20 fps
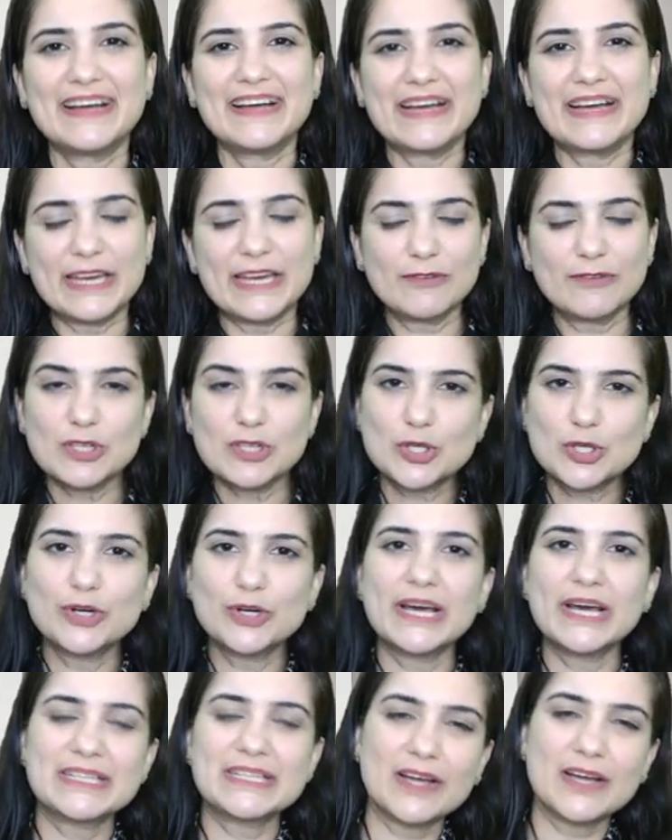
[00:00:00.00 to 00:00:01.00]
He was good
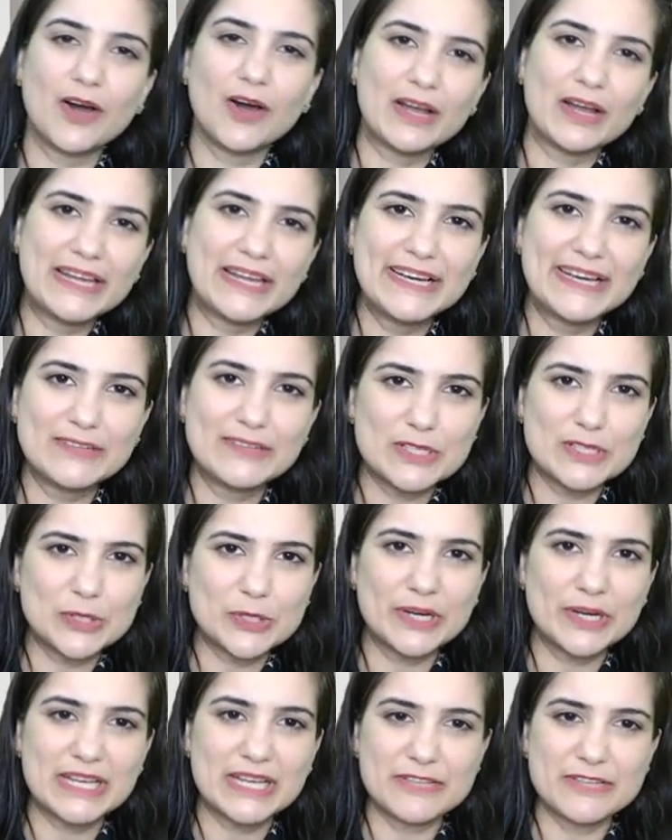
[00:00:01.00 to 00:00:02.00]
as a colleague, he was
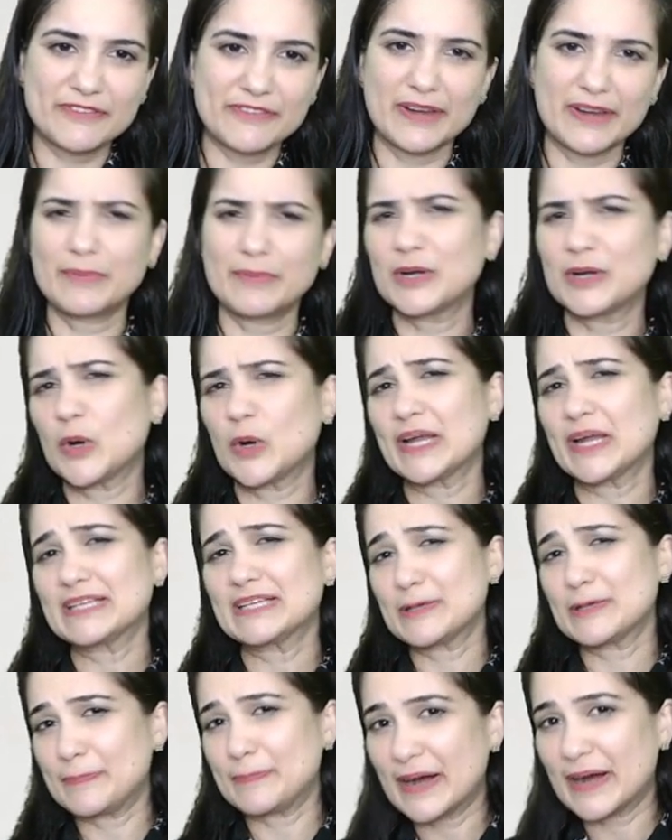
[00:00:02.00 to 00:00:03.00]
good as a friend, but not as a
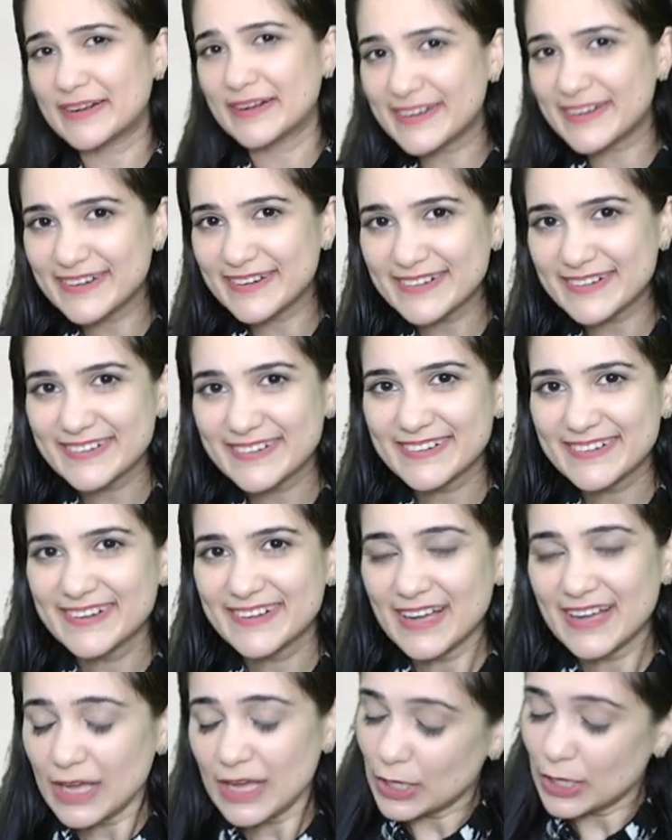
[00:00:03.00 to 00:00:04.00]
partner.
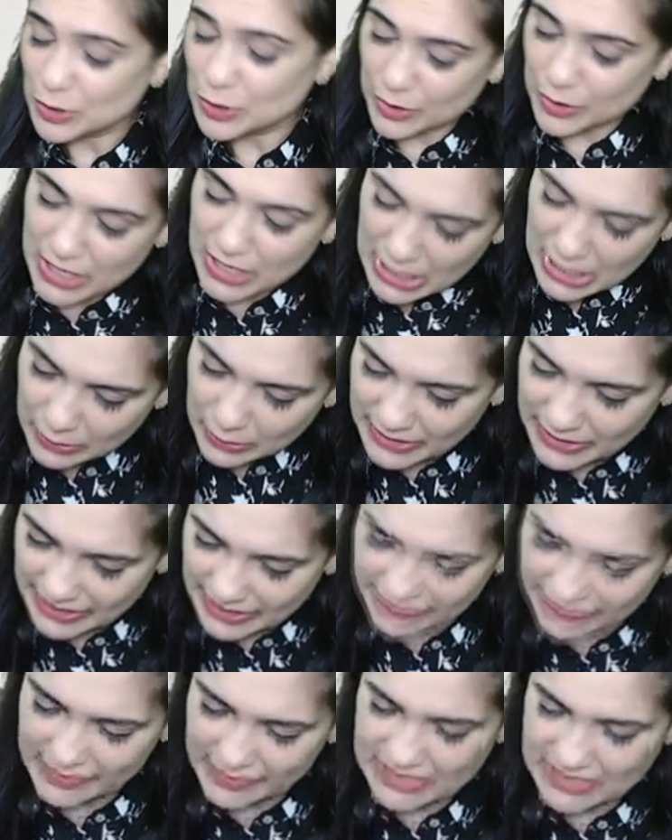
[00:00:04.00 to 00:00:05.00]
So now they
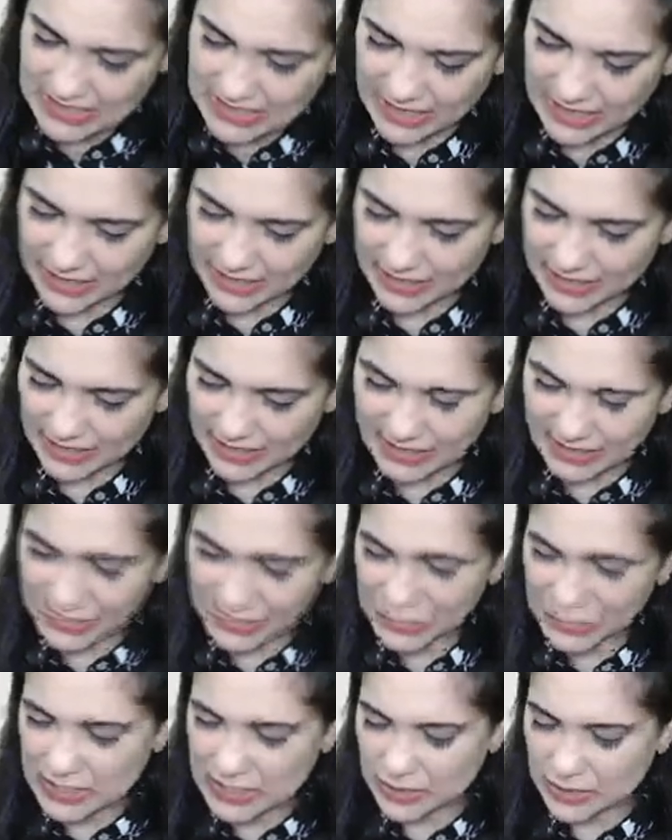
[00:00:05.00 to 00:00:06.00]
have decided to
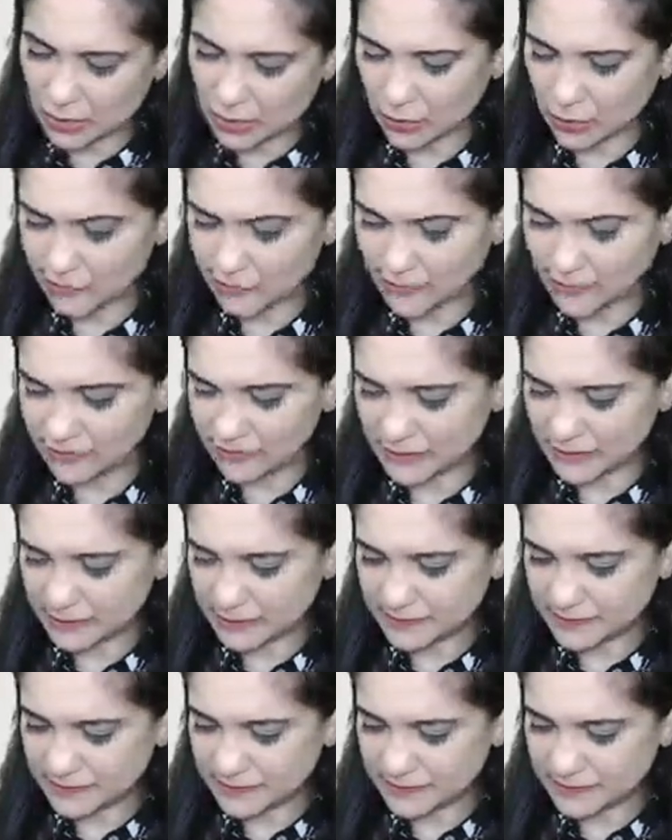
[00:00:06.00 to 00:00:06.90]
dissolve the firm.